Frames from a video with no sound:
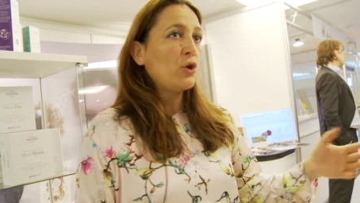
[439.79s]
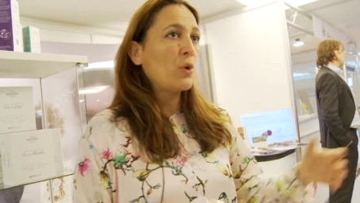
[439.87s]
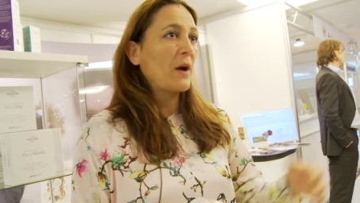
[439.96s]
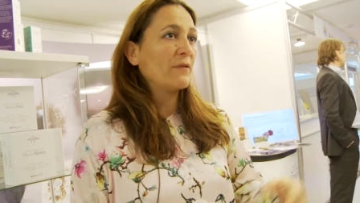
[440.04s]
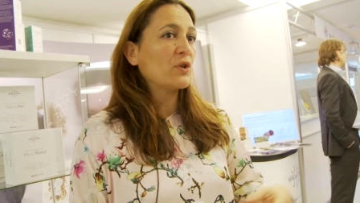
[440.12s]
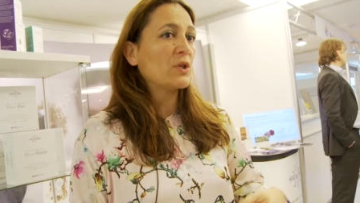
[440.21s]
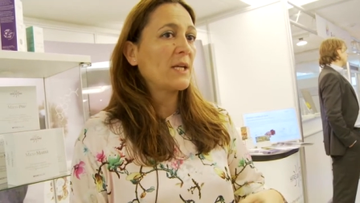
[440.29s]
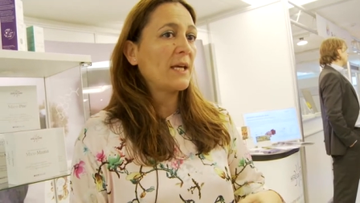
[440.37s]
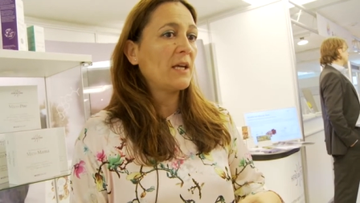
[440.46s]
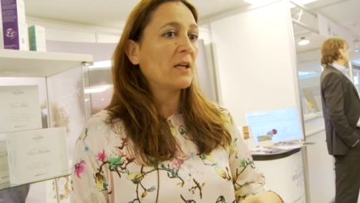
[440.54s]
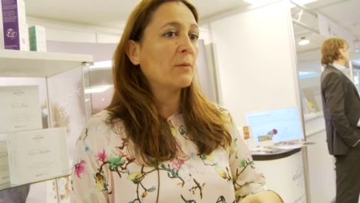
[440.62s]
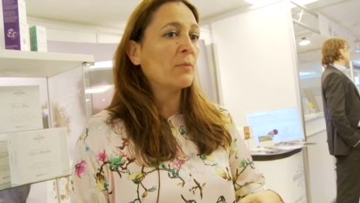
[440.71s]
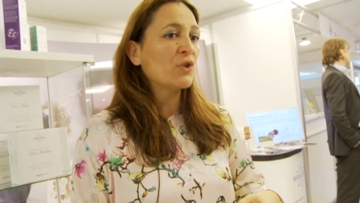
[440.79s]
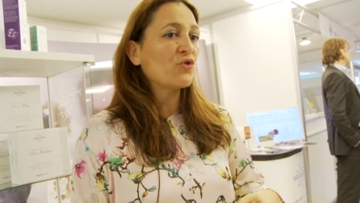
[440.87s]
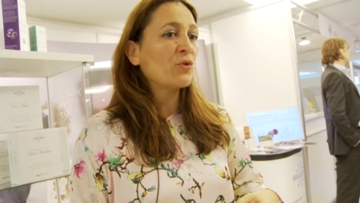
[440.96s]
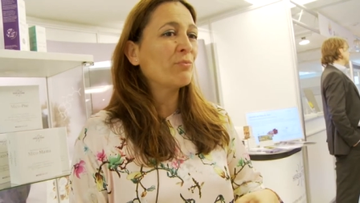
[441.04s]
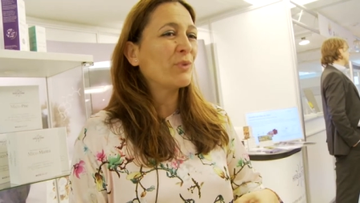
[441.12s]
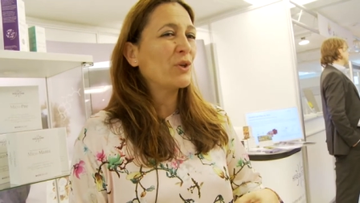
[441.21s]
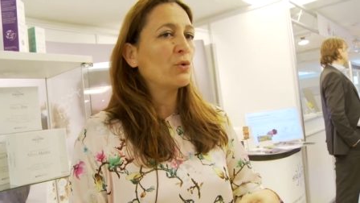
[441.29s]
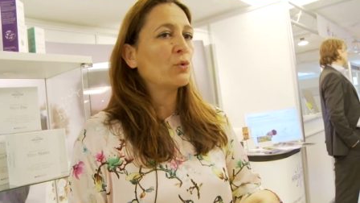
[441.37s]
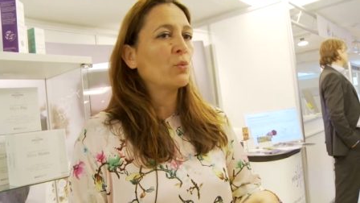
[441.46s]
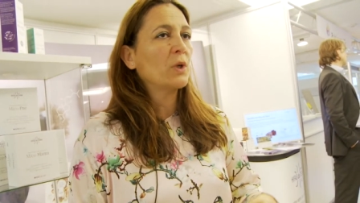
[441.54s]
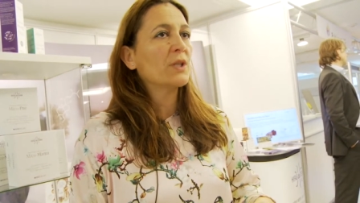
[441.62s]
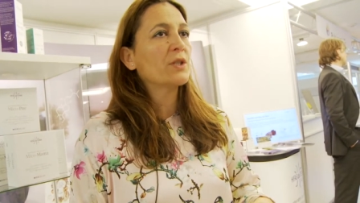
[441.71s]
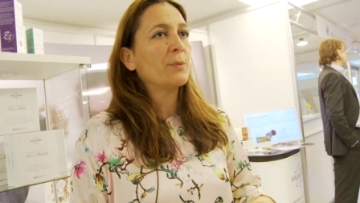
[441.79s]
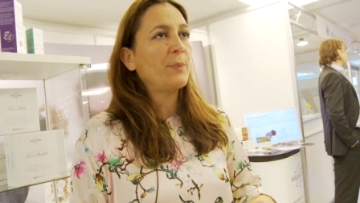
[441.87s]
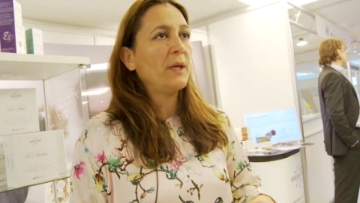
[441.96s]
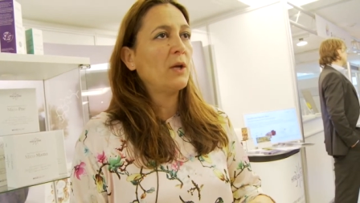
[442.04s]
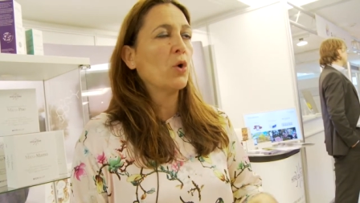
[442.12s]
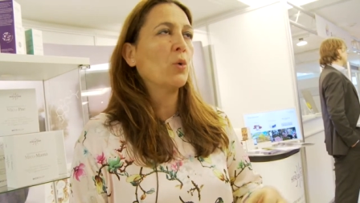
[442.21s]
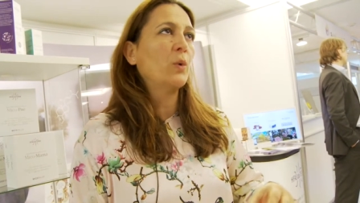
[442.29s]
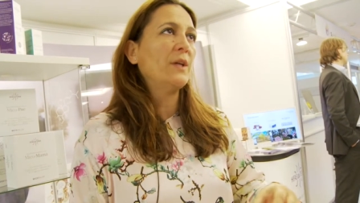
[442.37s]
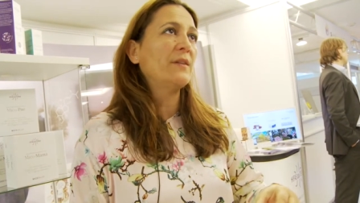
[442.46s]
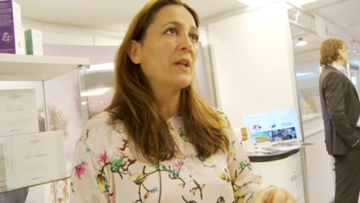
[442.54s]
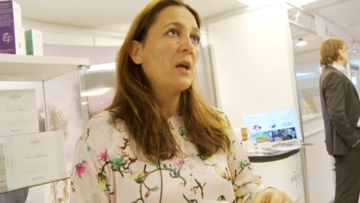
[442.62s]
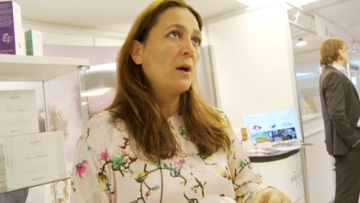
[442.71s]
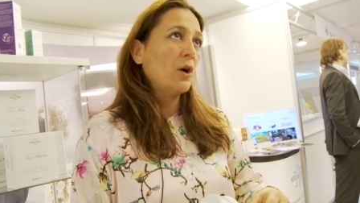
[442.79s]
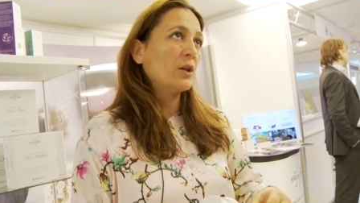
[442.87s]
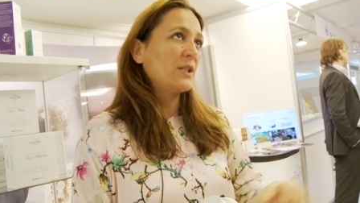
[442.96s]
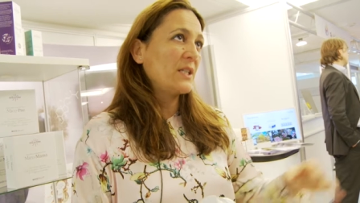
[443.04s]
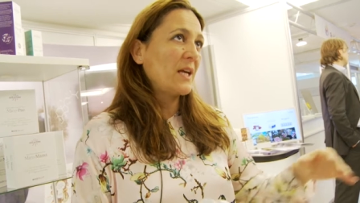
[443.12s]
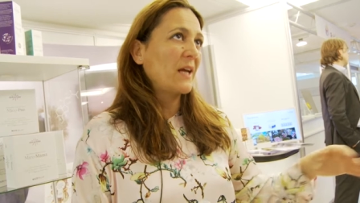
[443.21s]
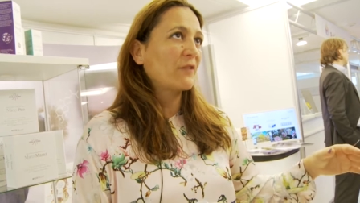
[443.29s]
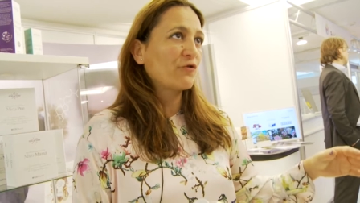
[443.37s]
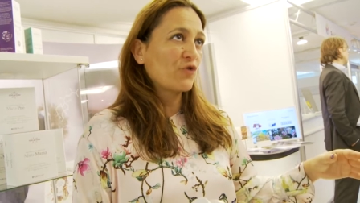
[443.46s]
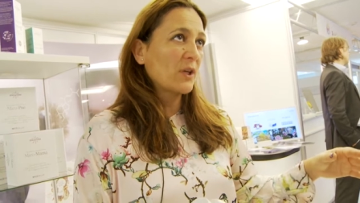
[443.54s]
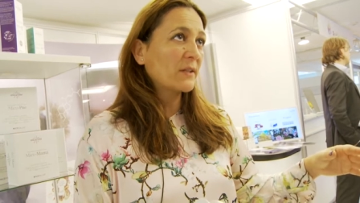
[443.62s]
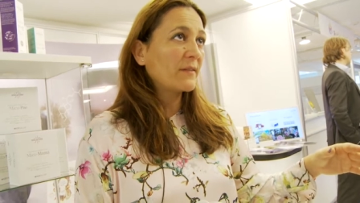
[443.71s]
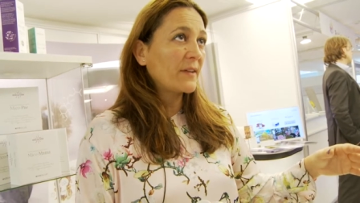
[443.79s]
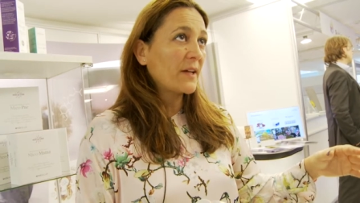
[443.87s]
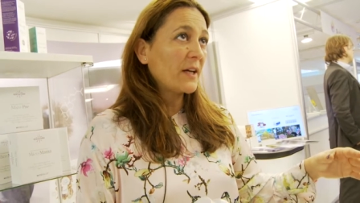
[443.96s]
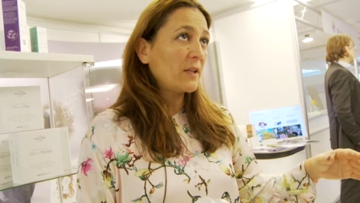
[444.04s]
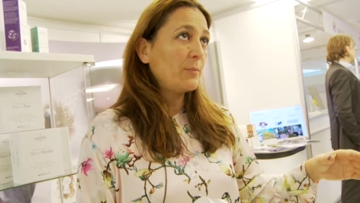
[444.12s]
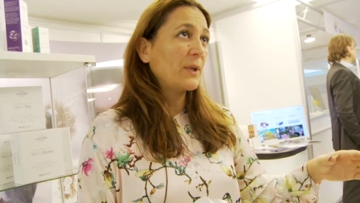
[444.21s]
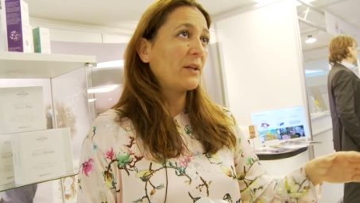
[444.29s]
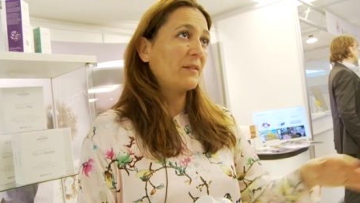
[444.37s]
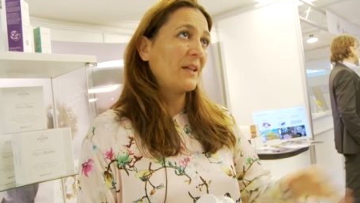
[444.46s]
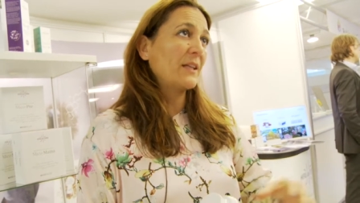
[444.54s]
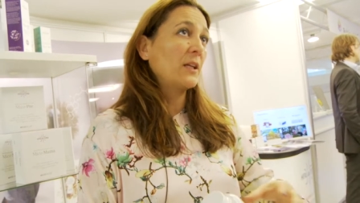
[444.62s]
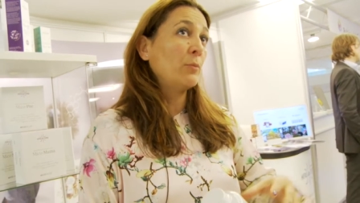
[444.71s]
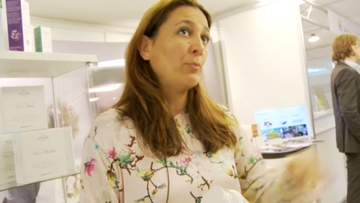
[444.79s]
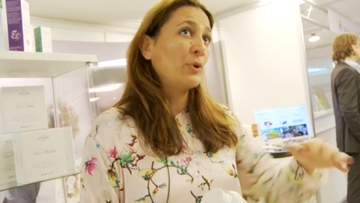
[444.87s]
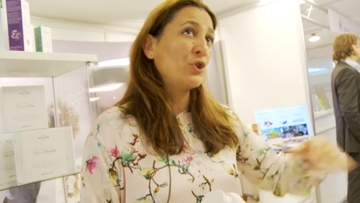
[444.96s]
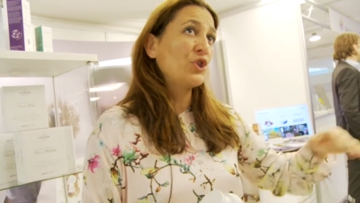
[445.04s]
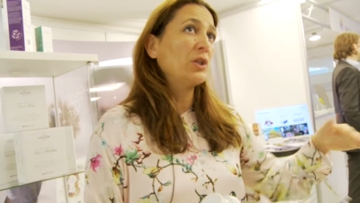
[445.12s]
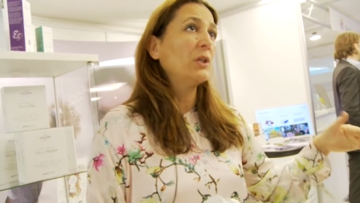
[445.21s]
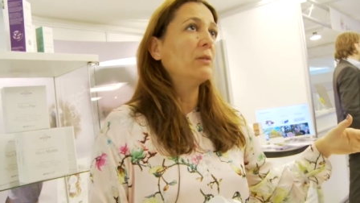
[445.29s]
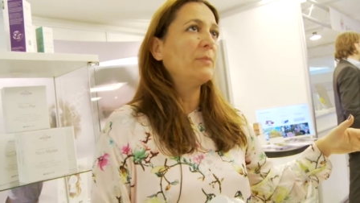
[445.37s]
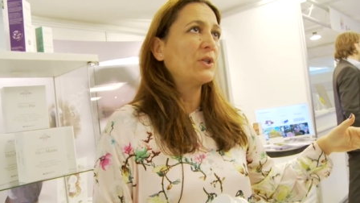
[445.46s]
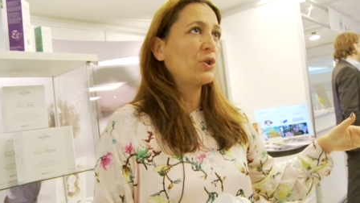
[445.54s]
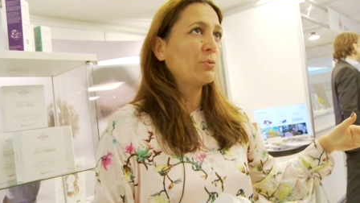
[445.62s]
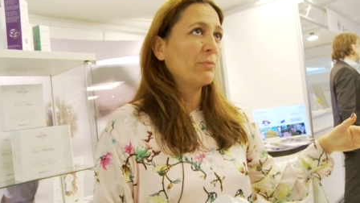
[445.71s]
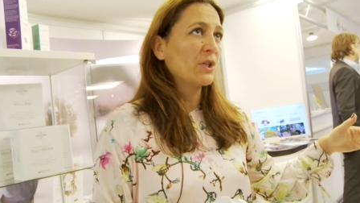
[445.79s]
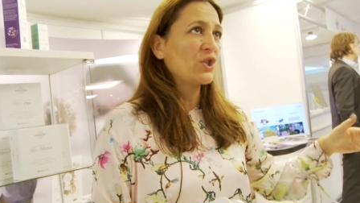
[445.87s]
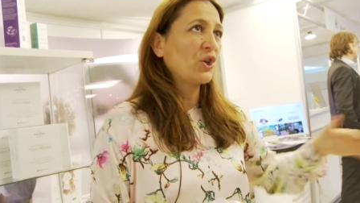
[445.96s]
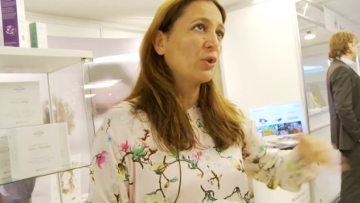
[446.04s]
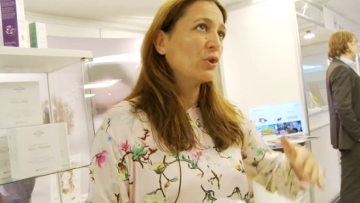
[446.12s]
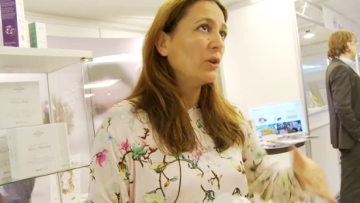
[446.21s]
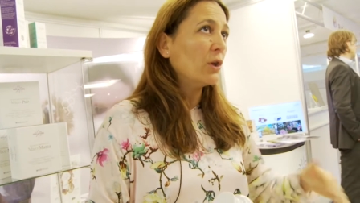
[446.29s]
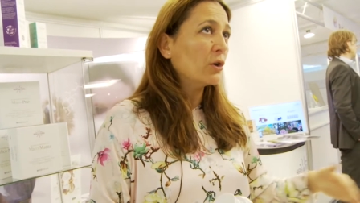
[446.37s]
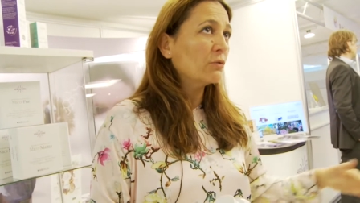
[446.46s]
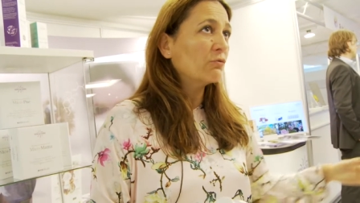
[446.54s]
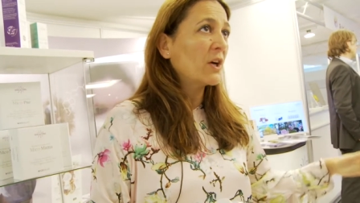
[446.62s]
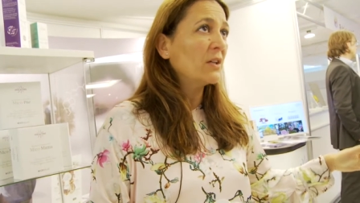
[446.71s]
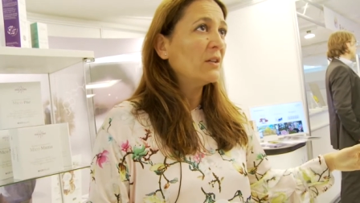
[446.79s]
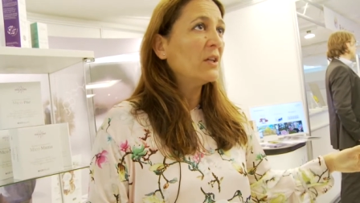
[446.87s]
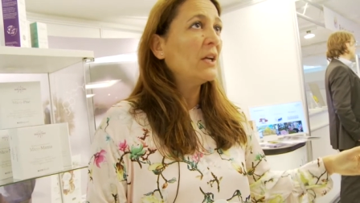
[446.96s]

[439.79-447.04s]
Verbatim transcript: You have to take a mushroom, but you don't want to be always on the extract side, because that can push a little bit too much on the long run.